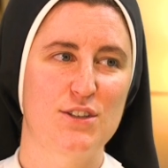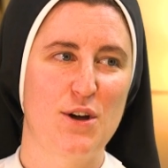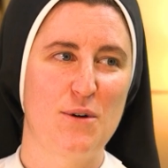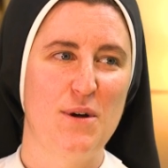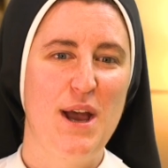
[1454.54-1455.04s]

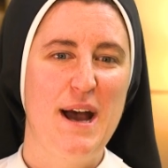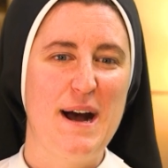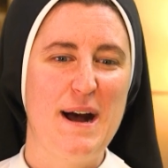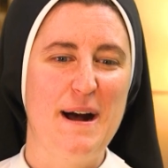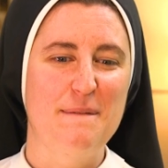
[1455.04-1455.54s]
So
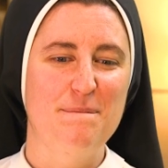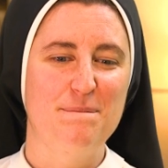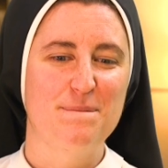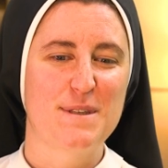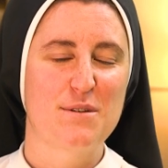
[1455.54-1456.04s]

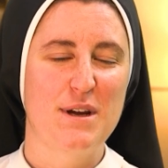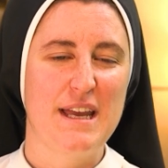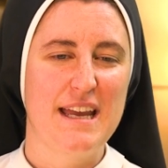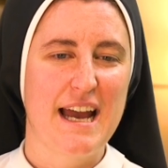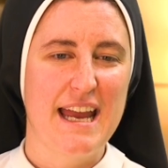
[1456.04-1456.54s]

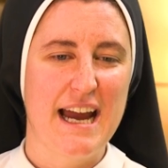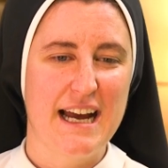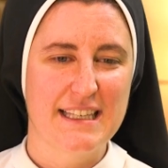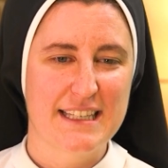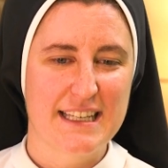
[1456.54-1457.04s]
I
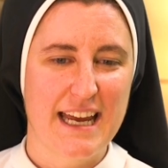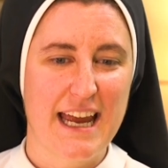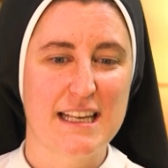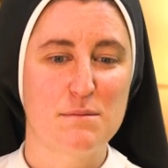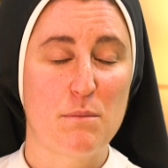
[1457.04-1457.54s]

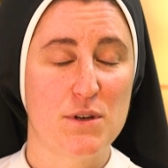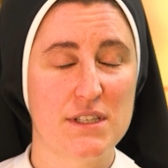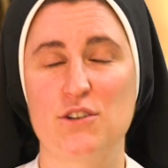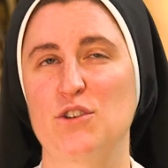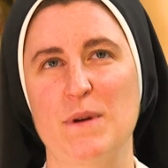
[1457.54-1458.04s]
asked Paper
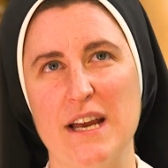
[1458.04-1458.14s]
Center,